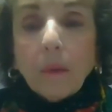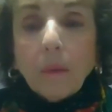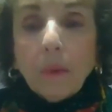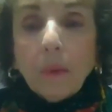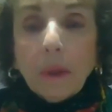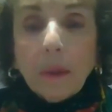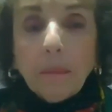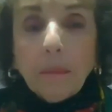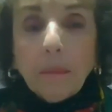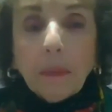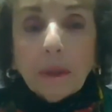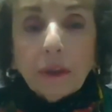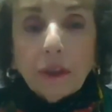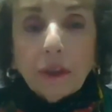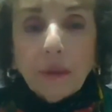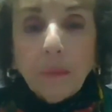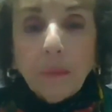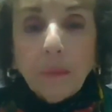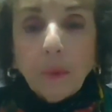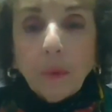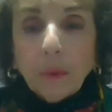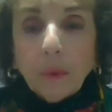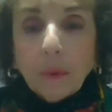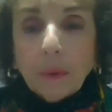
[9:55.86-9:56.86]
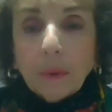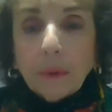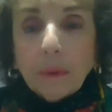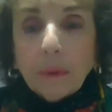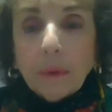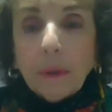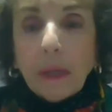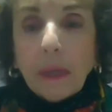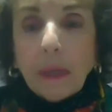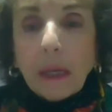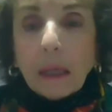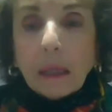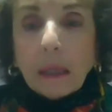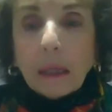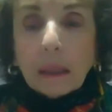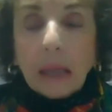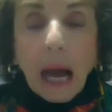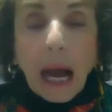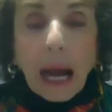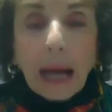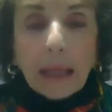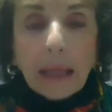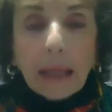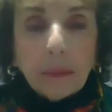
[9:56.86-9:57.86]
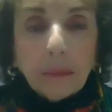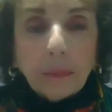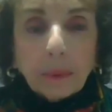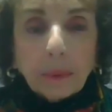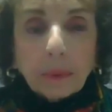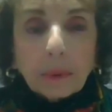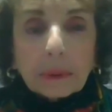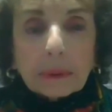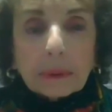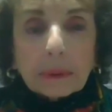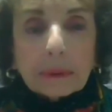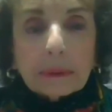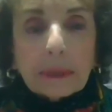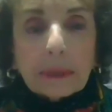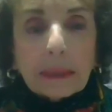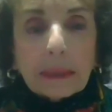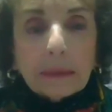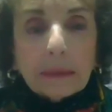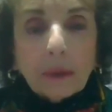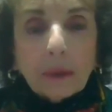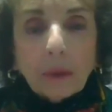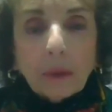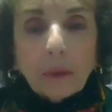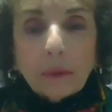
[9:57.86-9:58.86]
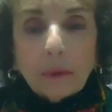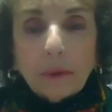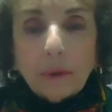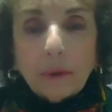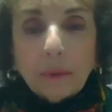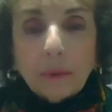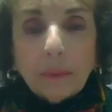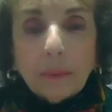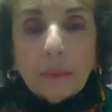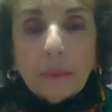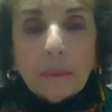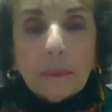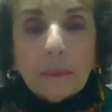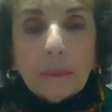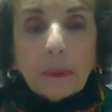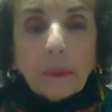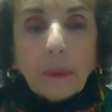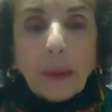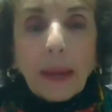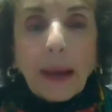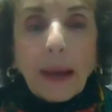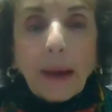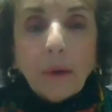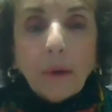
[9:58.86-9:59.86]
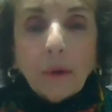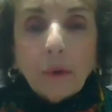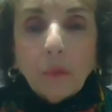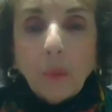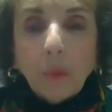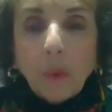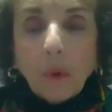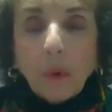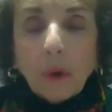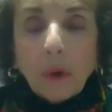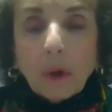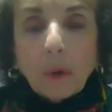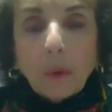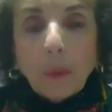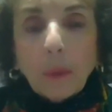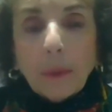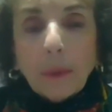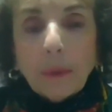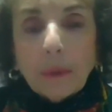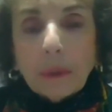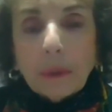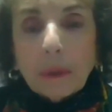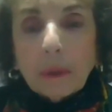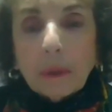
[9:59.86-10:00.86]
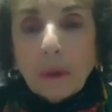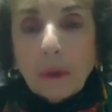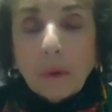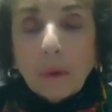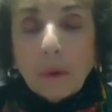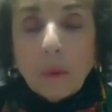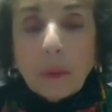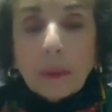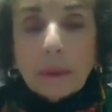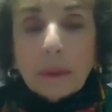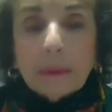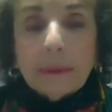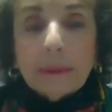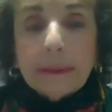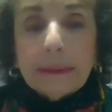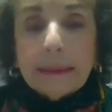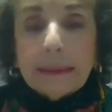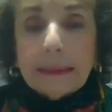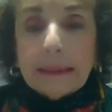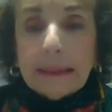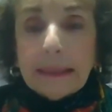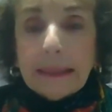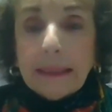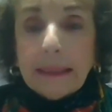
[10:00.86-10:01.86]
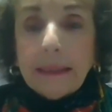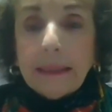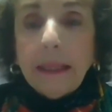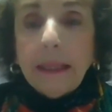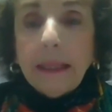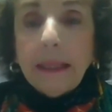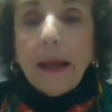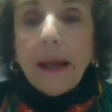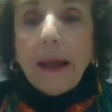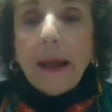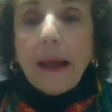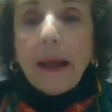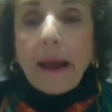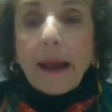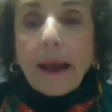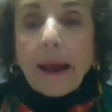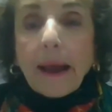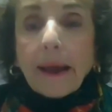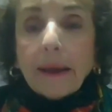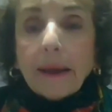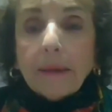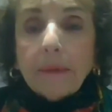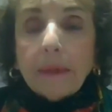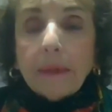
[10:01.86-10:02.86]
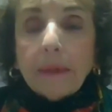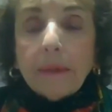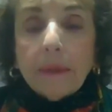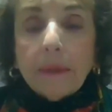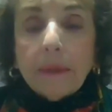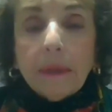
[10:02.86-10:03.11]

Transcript: were much more guidebooks. They told you, you know, how to walk, where to go, what to see. And they